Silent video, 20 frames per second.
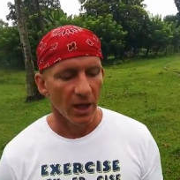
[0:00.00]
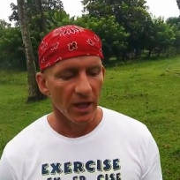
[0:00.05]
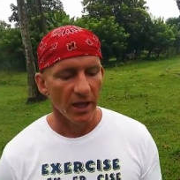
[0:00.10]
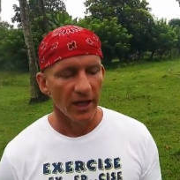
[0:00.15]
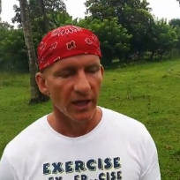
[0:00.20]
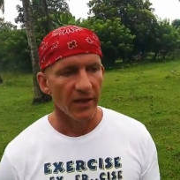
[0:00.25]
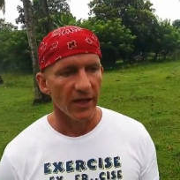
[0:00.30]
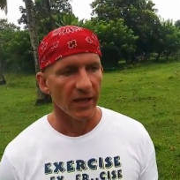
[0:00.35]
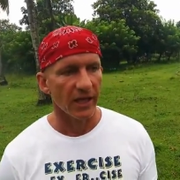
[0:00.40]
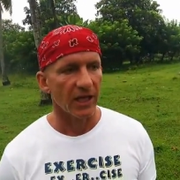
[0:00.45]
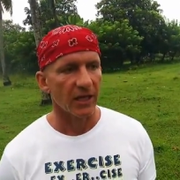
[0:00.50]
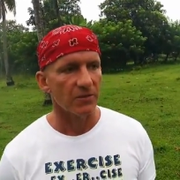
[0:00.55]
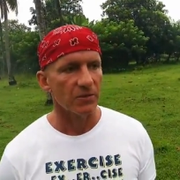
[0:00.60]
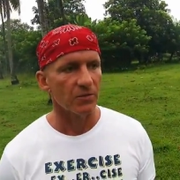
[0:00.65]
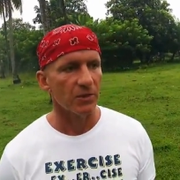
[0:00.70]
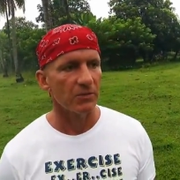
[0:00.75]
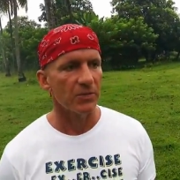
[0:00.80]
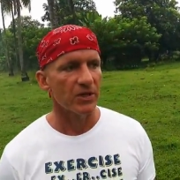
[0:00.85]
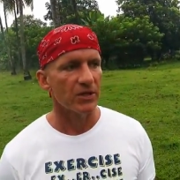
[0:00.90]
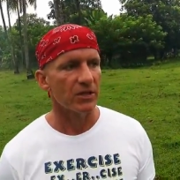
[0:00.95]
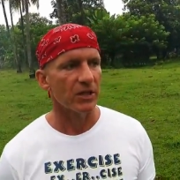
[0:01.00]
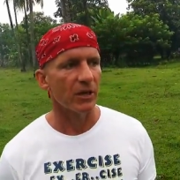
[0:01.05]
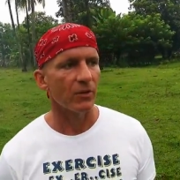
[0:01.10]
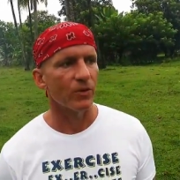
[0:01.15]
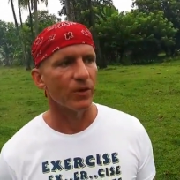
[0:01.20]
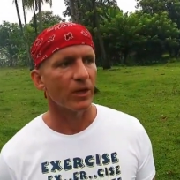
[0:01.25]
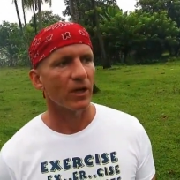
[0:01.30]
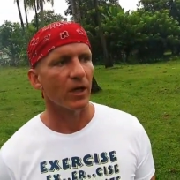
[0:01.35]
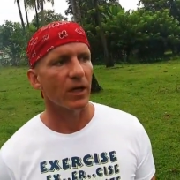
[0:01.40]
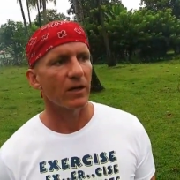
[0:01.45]
And that keeps me busy. I
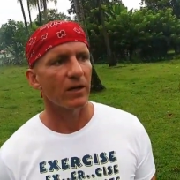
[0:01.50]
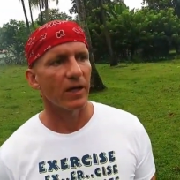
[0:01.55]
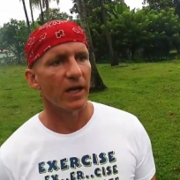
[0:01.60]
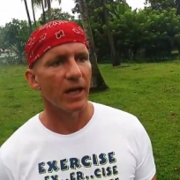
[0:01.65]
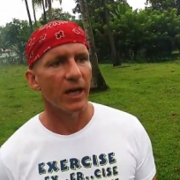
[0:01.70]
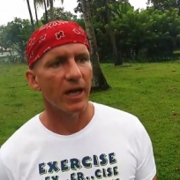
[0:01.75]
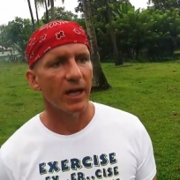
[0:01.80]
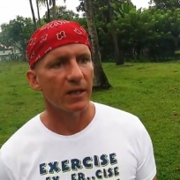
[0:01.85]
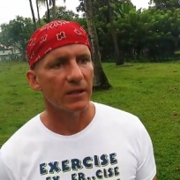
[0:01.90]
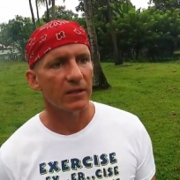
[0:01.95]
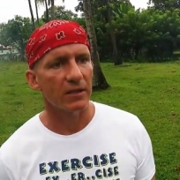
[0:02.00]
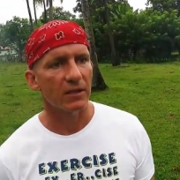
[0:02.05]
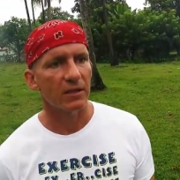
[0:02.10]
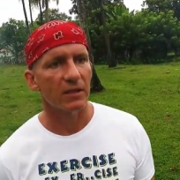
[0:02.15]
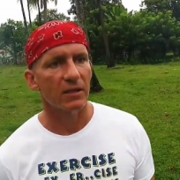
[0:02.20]
work on that